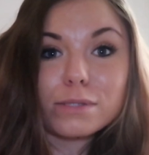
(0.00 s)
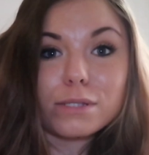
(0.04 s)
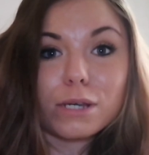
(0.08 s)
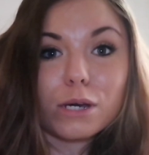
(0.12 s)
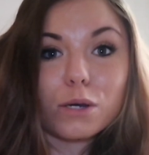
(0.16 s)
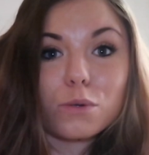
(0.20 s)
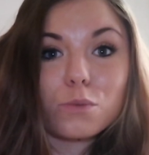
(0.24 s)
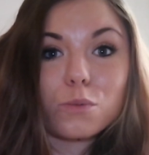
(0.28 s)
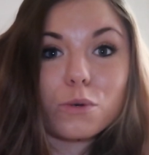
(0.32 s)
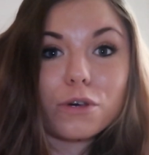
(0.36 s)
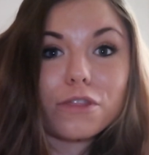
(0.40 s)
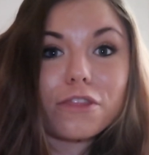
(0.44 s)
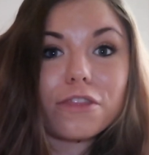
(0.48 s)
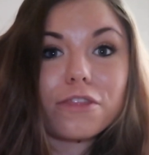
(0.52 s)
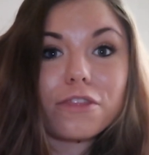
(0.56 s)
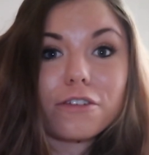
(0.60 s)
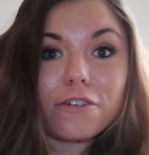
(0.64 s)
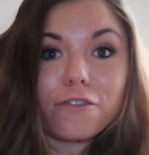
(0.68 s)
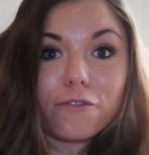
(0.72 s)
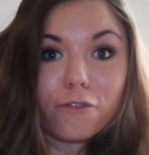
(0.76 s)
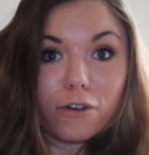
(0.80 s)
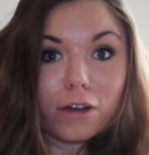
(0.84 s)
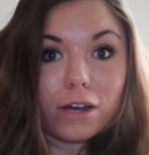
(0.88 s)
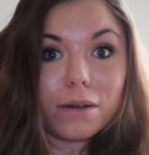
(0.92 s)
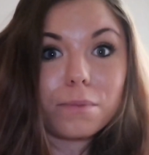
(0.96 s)
zone with
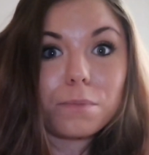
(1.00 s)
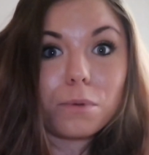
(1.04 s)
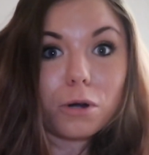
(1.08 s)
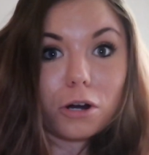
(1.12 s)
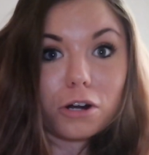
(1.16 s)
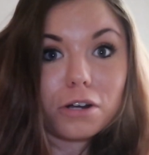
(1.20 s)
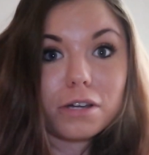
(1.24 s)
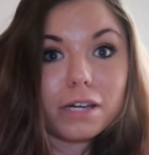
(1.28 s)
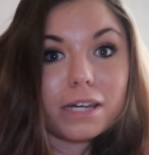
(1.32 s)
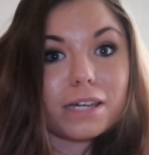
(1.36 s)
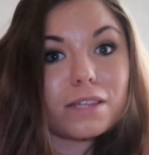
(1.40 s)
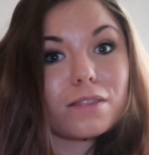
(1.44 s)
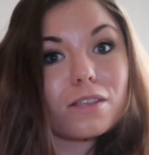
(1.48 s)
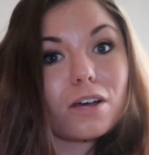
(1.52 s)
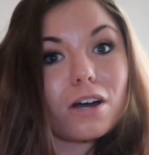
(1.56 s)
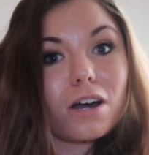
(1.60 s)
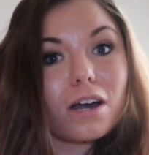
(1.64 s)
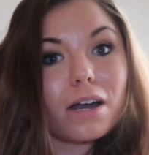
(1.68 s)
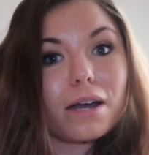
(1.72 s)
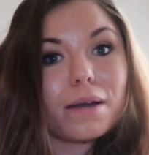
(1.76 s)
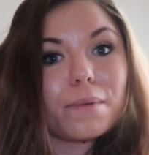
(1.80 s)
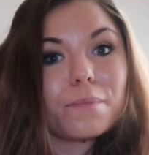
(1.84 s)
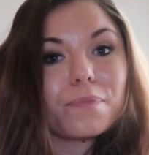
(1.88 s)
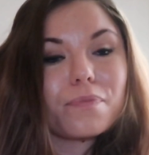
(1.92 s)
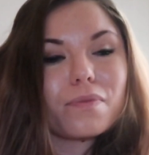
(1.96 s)
the front parking
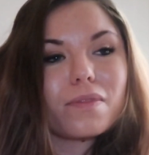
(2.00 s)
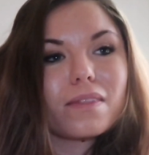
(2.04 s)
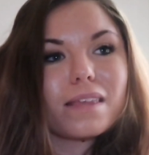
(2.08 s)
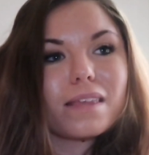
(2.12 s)
lot.